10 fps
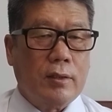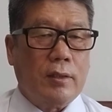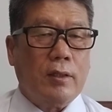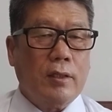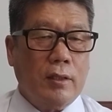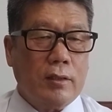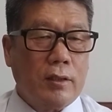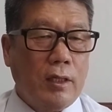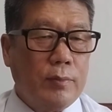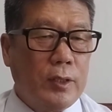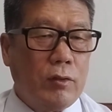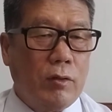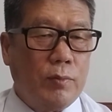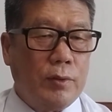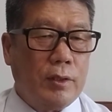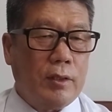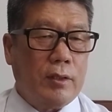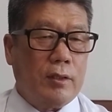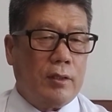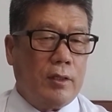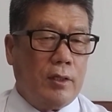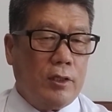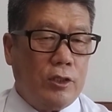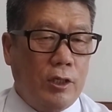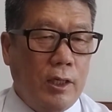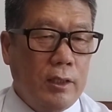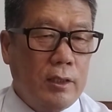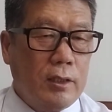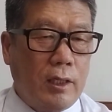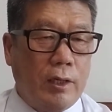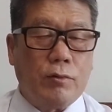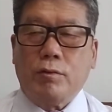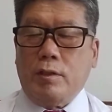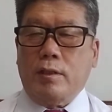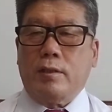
And the statement of change in equity.